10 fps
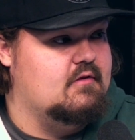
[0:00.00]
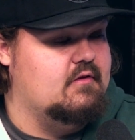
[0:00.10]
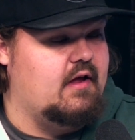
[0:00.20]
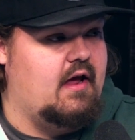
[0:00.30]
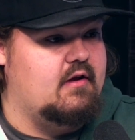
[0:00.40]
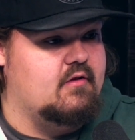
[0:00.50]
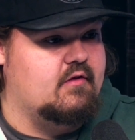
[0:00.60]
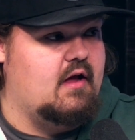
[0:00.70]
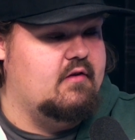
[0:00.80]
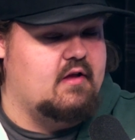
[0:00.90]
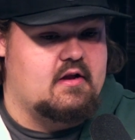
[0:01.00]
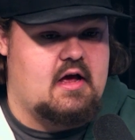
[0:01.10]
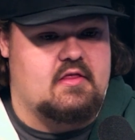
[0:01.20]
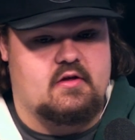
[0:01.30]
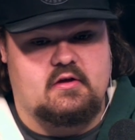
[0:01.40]
They had those guys on the
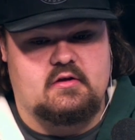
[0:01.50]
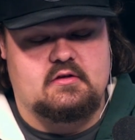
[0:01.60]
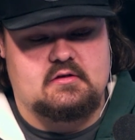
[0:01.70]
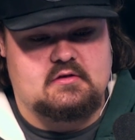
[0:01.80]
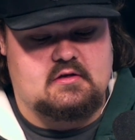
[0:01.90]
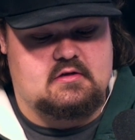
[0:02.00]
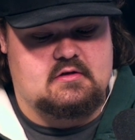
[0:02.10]
on the Demarcus Lawrence